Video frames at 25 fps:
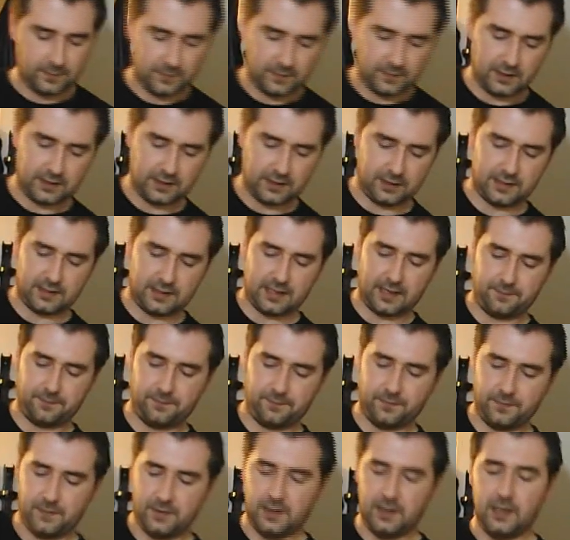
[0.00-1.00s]
take this out.
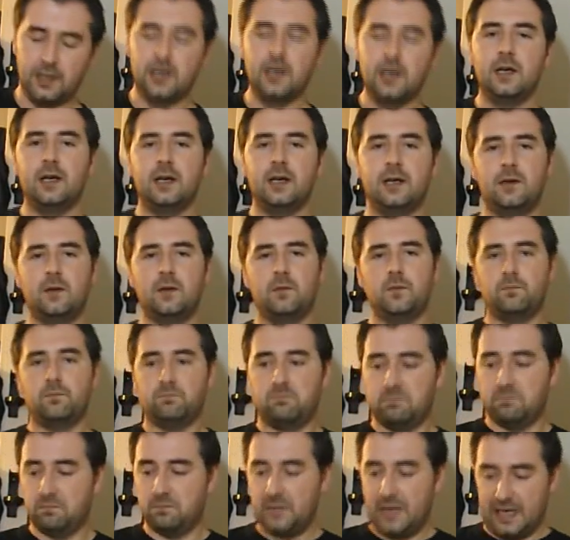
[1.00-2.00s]

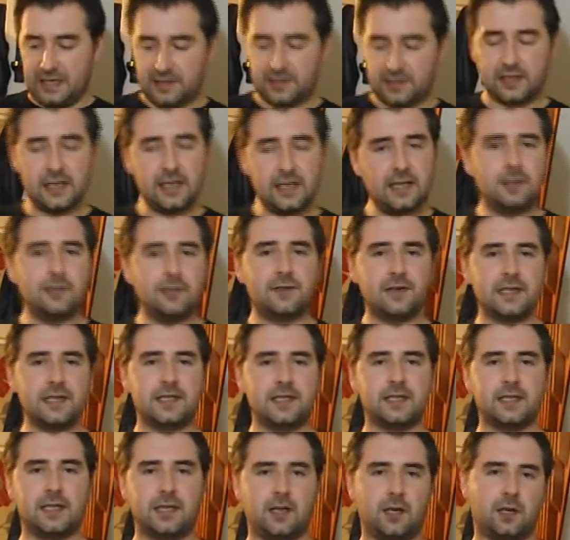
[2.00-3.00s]
It's an
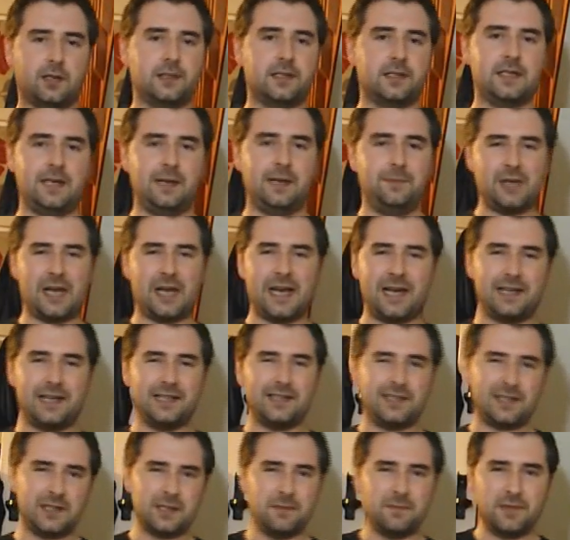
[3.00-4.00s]
interesting concept, and
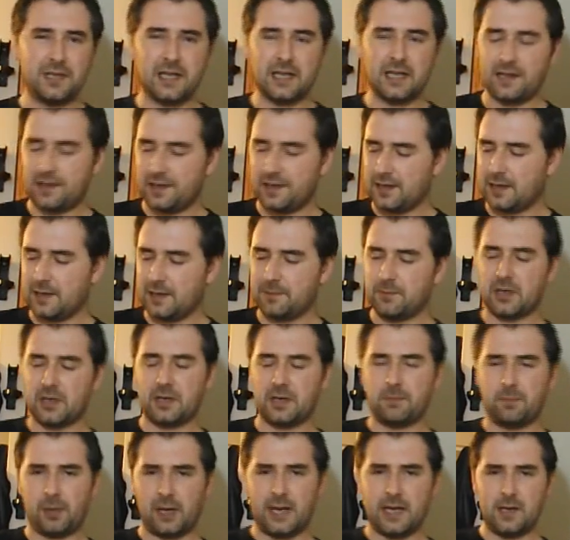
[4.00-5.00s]
it's something I think I'm going
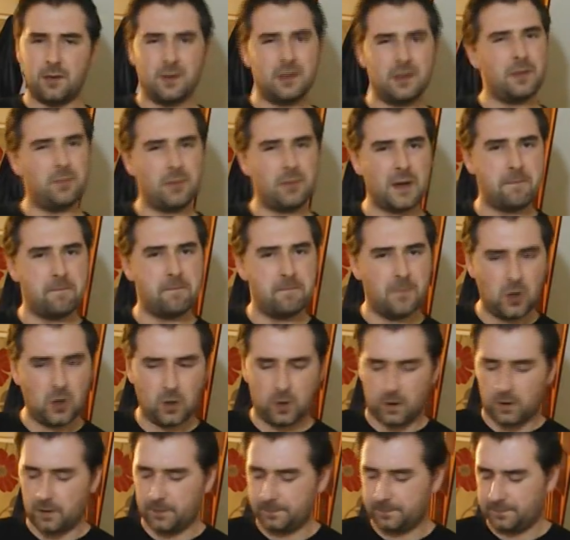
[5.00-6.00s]
to play with a bit
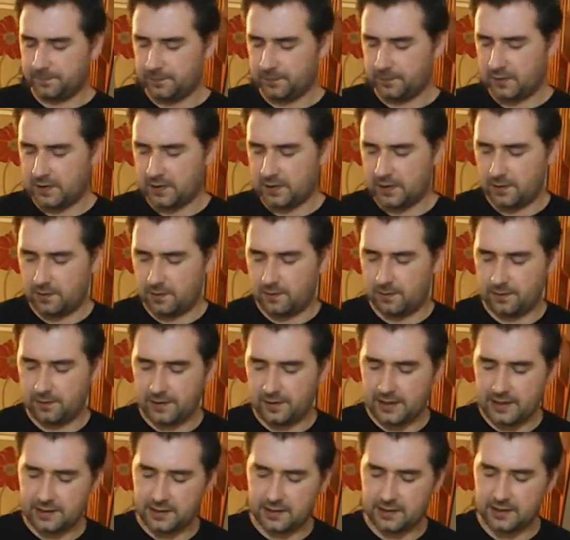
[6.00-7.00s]
more. So
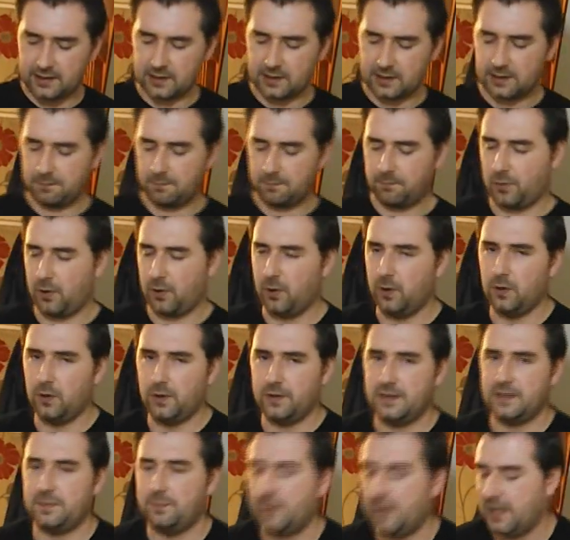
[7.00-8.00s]
let's just pour
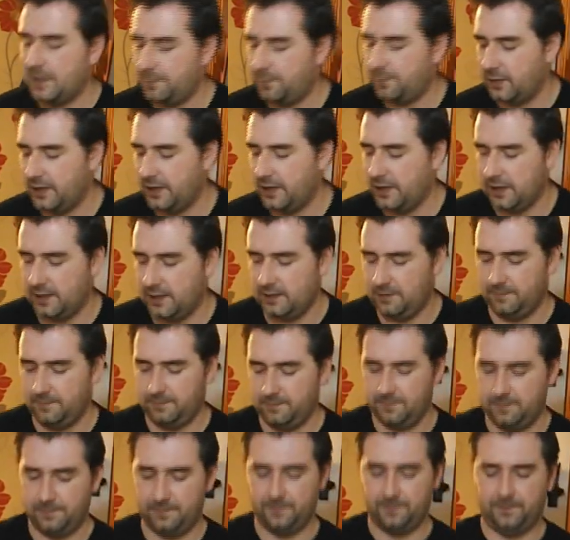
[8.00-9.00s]
this bad boy in,
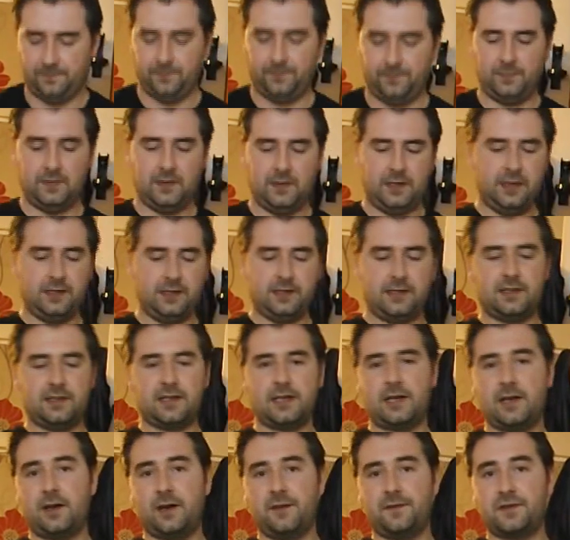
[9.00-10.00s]
since
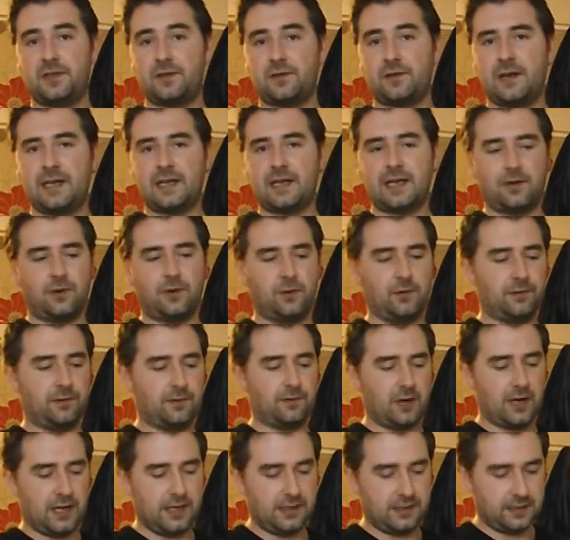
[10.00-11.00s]
I know I've strained out all the
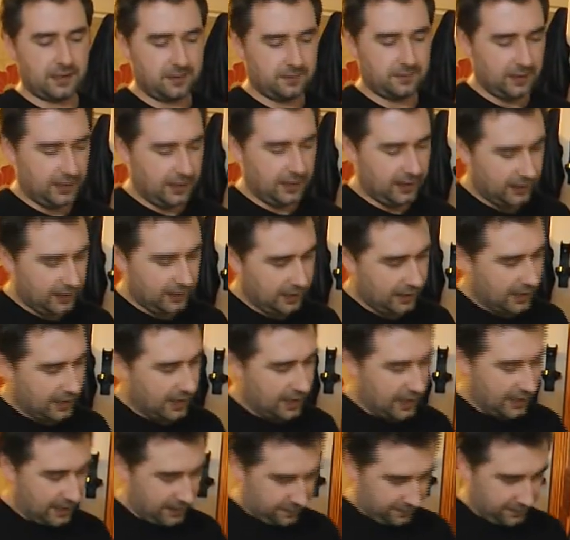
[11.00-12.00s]
rice.
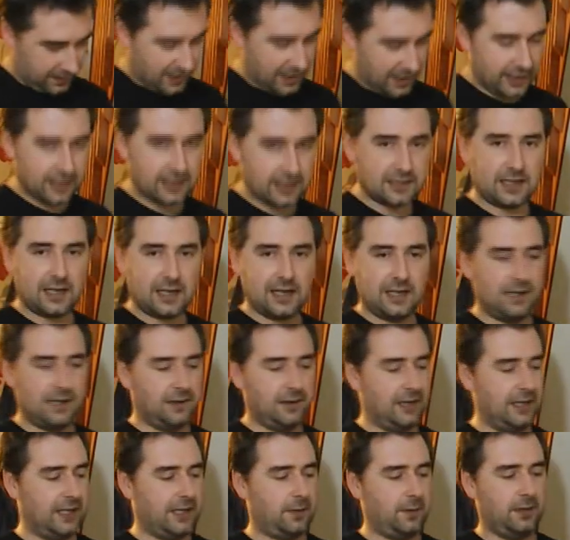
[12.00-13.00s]
That is clear
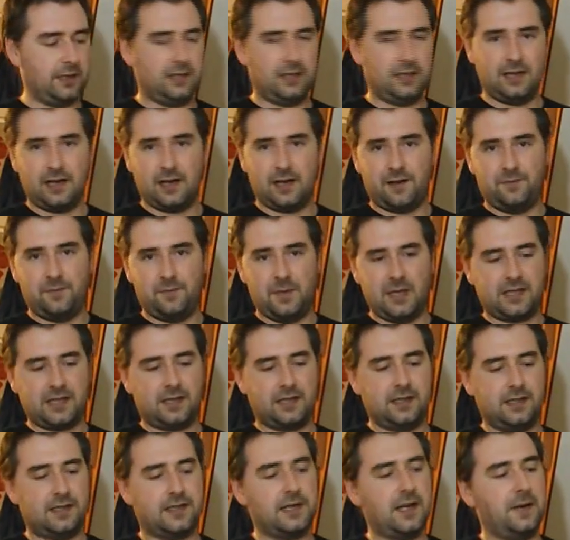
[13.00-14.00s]
liquid. I've mixed
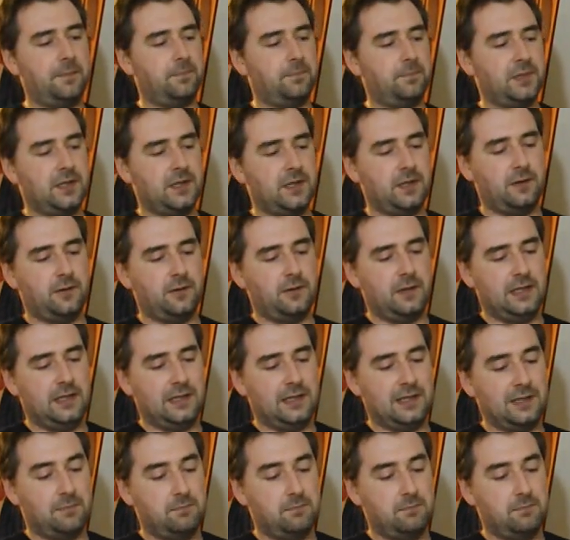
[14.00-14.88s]
this up, so it is